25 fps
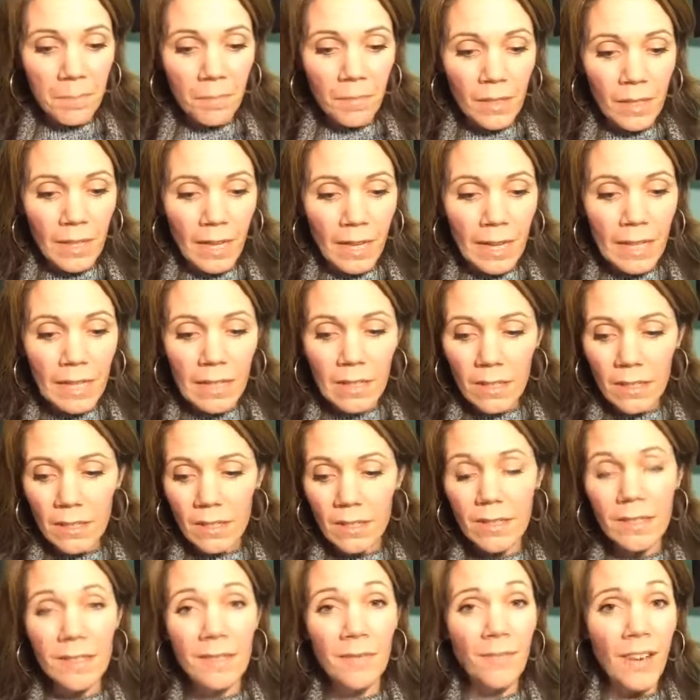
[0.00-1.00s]
Okay, so
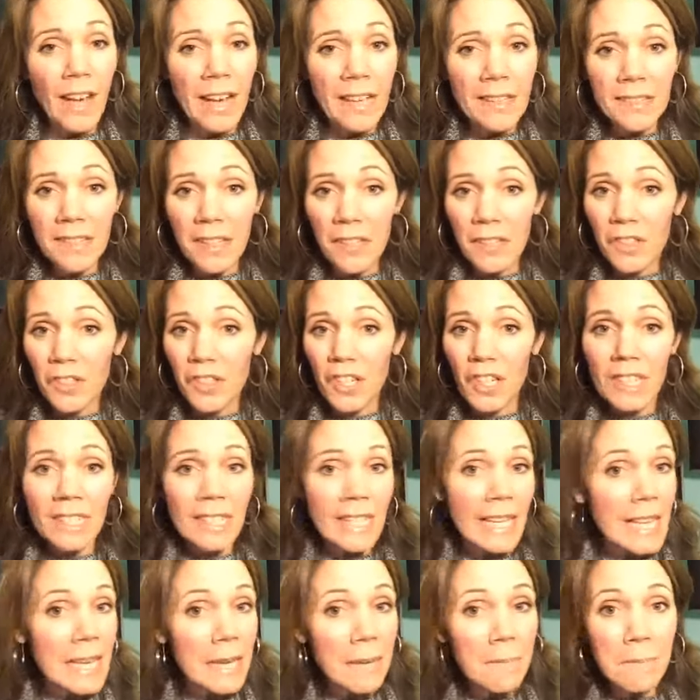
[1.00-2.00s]
the fat cells just
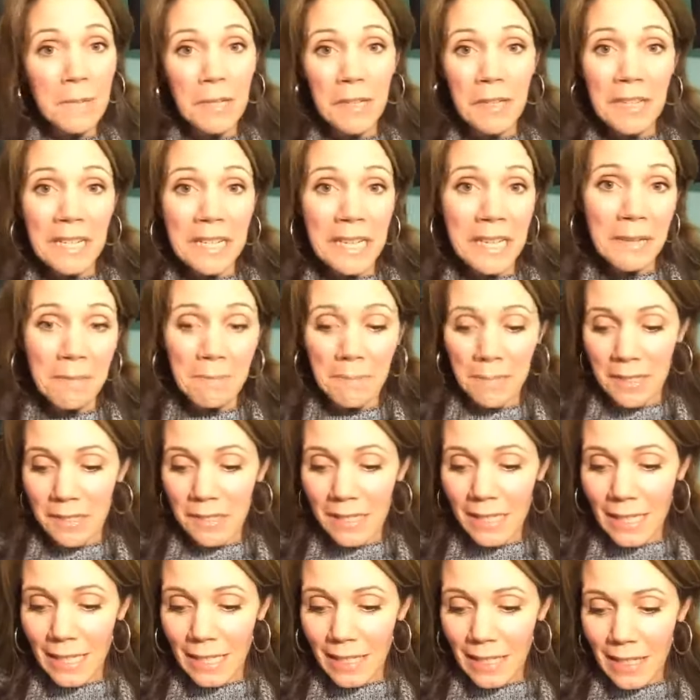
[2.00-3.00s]
keep building and
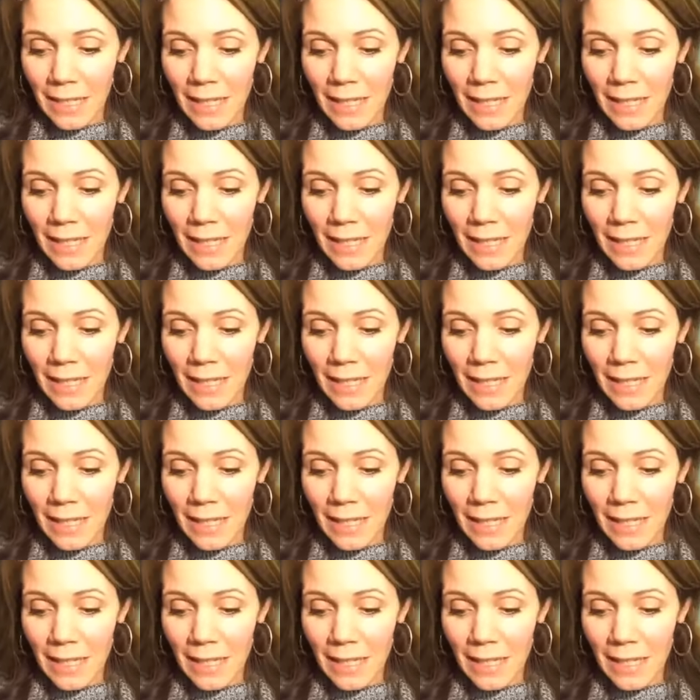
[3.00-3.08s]
building.